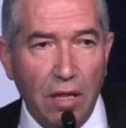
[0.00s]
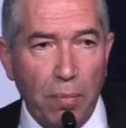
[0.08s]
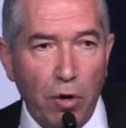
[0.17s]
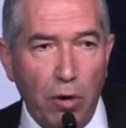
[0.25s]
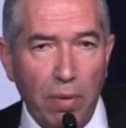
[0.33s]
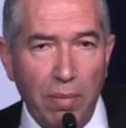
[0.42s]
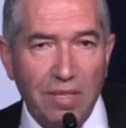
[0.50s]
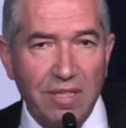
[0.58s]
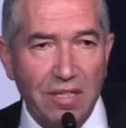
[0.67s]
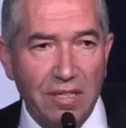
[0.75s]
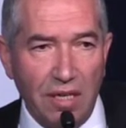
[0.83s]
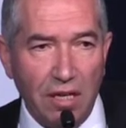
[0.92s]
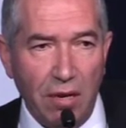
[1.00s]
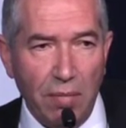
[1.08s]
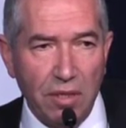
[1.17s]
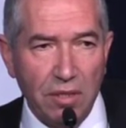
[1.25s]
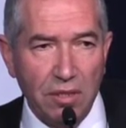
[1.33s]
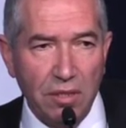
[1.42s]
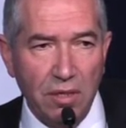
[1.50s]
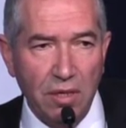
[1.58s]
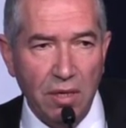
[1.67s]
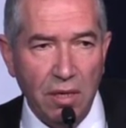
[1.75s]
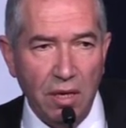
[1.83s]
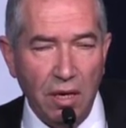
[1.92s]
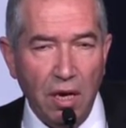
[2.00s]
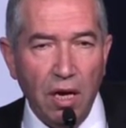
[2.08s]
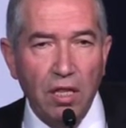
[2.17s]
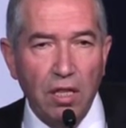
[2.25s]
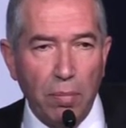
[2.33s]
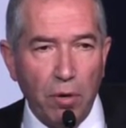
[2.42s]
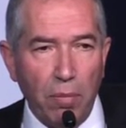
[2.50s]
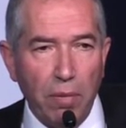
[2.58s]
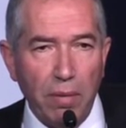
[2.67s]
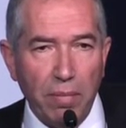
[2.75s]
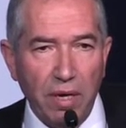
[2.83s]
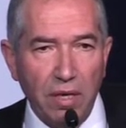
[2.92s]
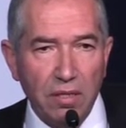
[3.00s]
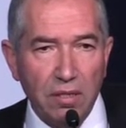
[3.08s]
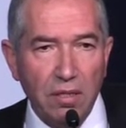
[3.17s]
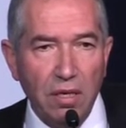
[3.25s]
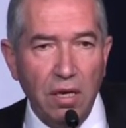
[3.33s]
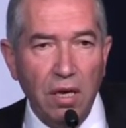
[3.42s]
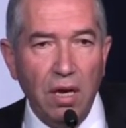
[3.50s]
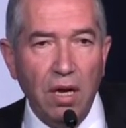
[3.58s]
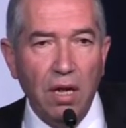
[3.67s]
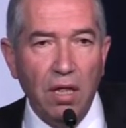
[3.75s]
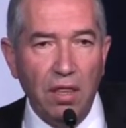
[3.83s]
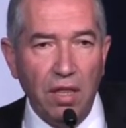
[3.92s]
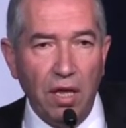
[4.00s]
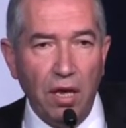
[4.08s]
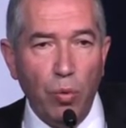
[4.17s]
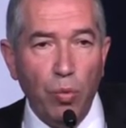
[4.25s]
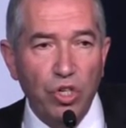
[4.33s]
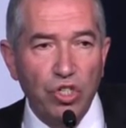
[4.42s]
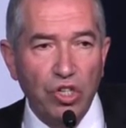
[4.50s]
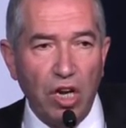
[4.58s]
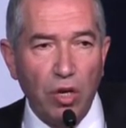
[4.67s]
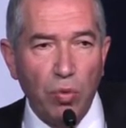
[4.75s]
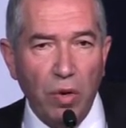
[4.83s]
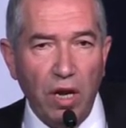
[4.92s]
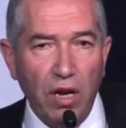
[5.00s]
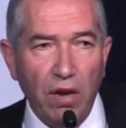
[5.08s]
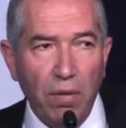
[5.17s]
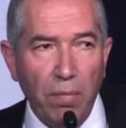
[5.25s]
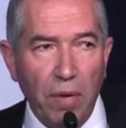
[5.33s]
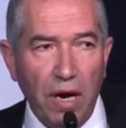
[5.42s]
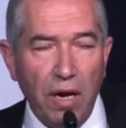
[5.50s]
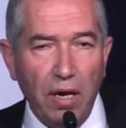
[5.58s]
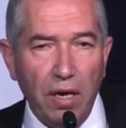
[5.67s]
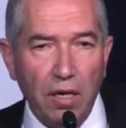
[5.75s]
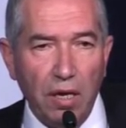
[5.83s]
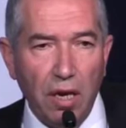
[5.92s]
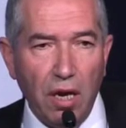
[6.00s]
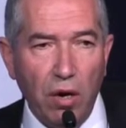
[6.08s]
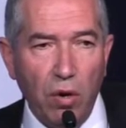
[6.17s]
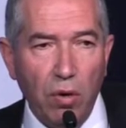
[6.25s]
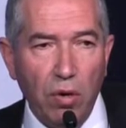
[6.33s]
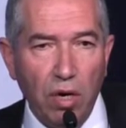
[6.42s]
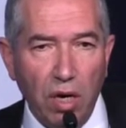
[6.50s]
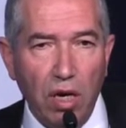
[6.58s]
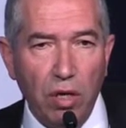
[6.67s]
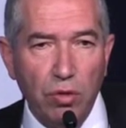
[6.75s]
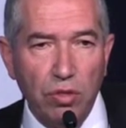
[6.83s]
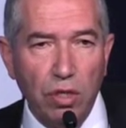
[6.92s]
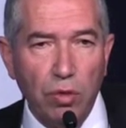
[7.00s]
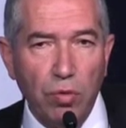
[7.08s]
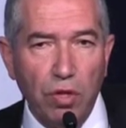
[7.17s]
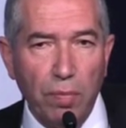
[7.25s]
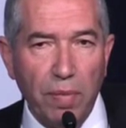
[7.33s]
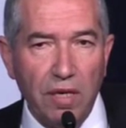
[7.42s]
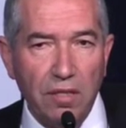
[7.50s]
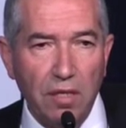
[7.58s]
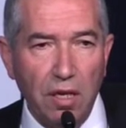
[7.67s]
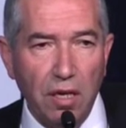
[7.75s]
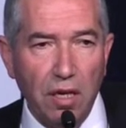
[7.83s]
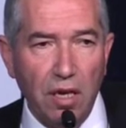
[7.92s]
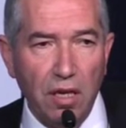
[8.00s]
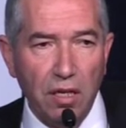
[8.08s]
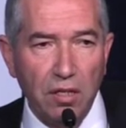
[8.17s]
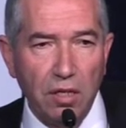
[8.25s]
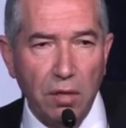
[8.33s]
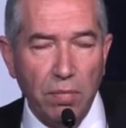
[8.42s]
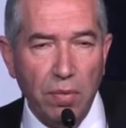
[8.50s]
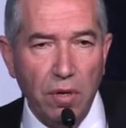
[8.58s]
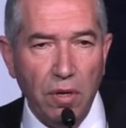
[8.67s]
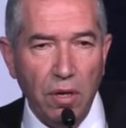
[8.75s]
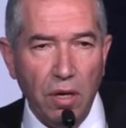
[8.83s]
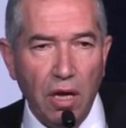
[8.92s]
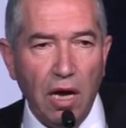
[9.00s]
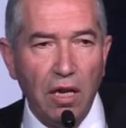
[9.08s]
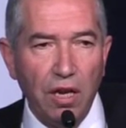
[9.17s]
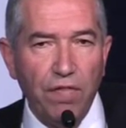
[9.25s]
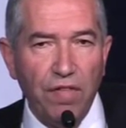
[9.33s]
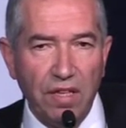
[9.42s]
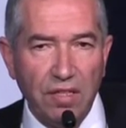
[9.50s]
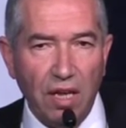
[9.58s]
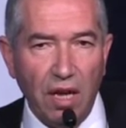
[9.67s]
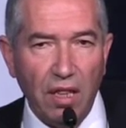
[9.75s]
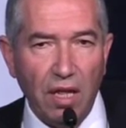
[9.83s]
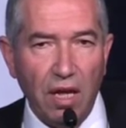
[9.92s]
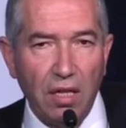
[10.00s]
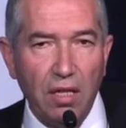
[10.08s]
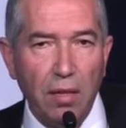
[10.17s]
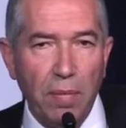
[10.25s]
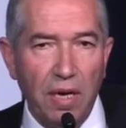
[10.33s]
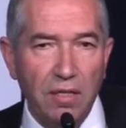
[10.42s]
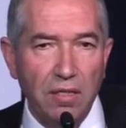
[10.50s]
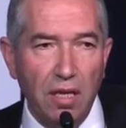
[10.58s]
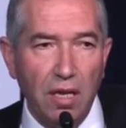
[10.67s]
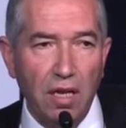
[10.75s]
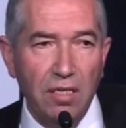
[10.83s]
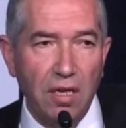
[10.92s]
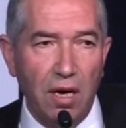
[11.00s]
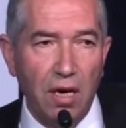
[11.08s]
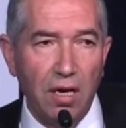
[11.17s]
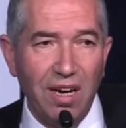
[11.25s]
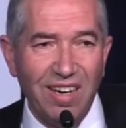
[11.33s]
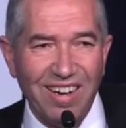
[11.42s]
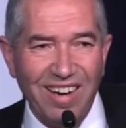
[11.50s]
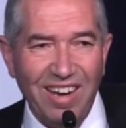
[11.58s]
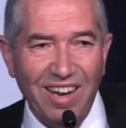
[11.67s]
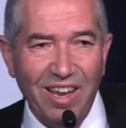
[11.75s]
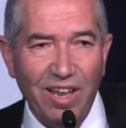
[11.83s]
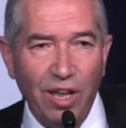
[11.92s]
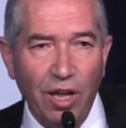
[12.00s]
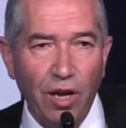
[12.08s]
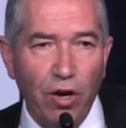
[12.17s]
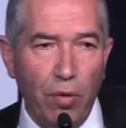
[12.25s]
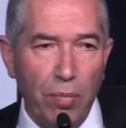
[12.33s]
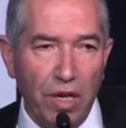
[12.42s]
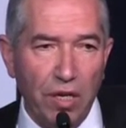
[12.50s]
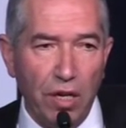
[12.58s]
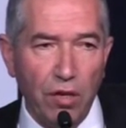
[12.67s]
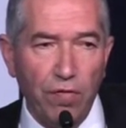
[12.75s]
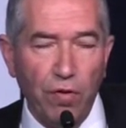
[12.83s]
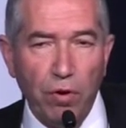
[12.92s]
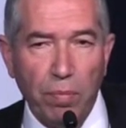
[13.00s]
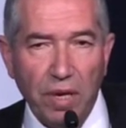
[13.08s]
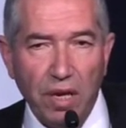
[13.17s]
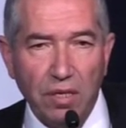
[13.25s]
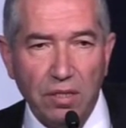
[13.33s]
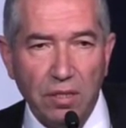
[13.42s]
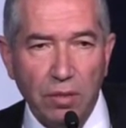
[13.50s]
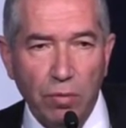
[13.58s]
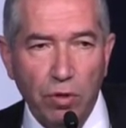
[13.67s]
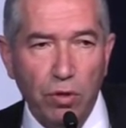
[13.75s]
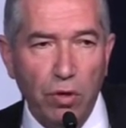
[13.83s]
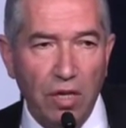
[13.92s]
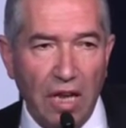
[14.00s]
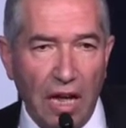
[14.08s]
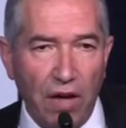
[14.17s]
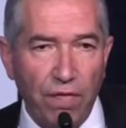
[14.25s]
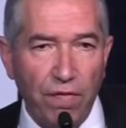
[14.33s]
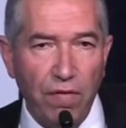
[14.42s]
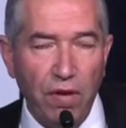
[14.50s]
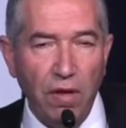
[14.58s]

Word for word: the problem is the settlements. The problem is the wish and will by Netanyahu really to sit with the Palestinian leadership. And if they say that the Palestinians are not really committed for peace, we don't have